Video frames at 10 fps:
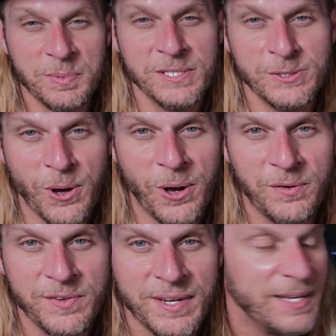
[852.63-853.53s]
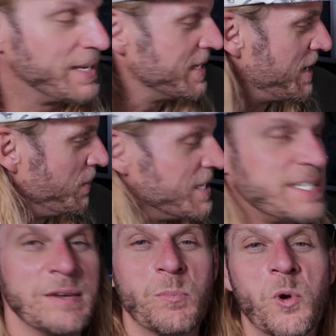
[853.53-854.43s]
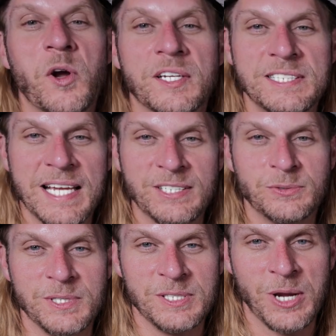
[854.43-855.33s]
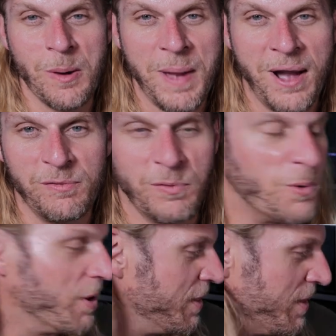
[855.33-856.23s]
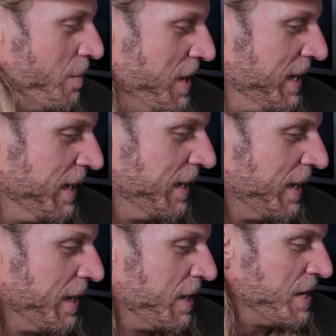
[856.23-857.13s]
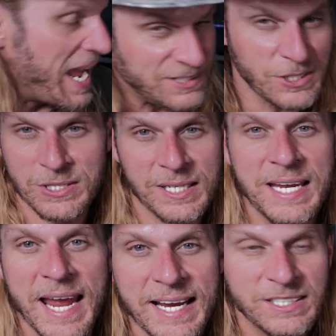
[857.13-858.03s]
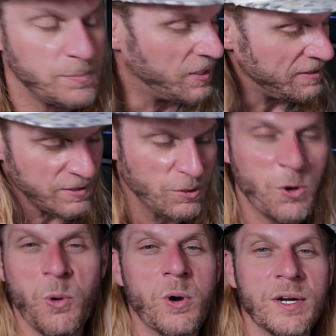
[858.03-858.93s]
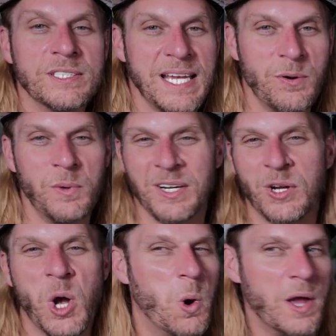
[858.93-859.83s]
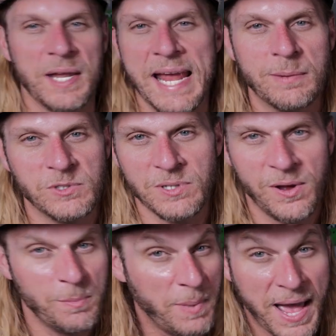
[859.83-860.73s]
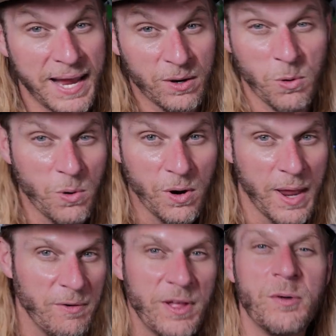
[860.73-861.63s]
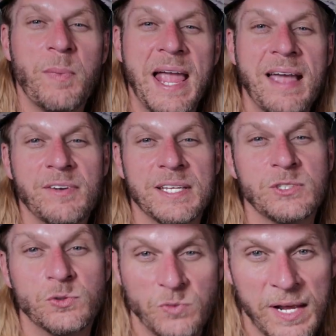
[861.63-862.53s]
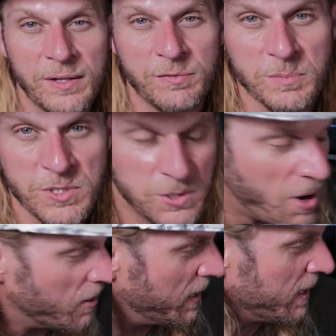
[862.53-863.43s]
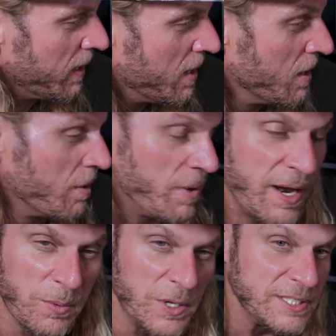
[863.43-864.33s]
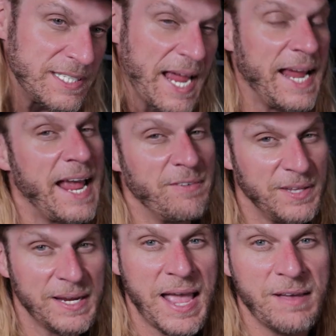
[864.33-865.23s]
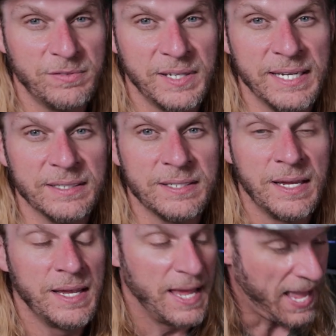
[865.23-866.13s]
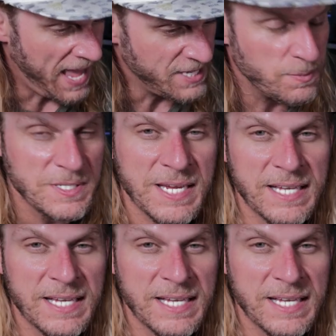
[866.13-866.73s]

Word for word: to be solved, is that we'd see more accessories come out for the Mini. Not just a case, but even cords. I don't wanna go on Amazon and buy a cord. I'd rather buy everything directly from Starlink. But I will say everything I have linked has been